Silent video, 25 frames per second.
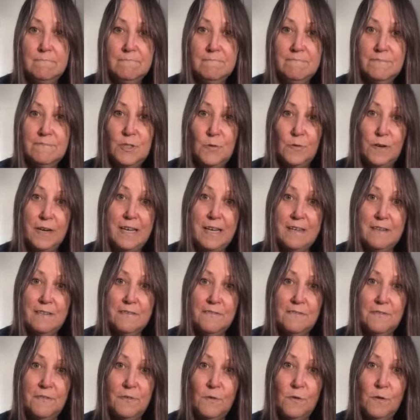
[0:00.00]

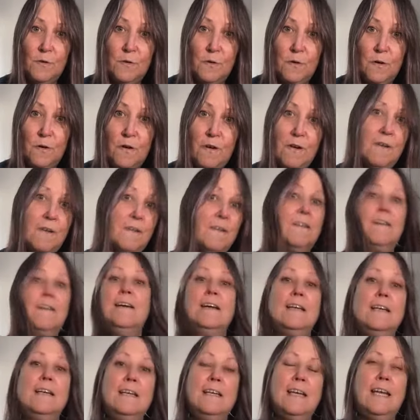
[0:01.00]
grieve or
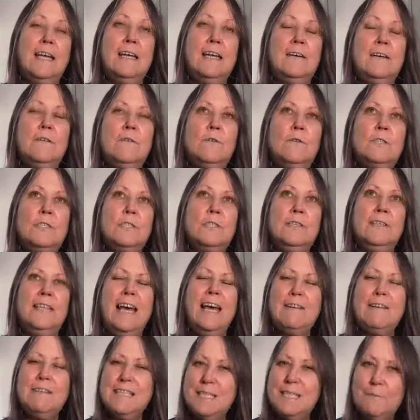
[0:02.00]
to
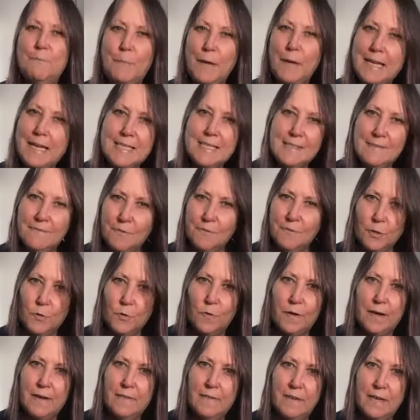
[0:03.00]
allow space for
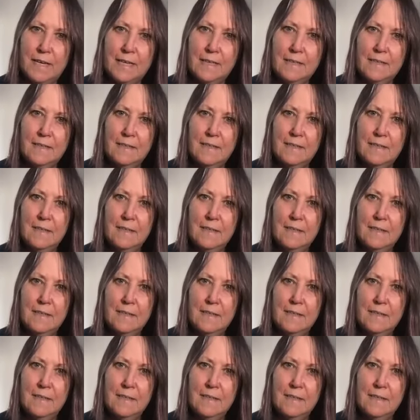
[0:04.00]
grieving.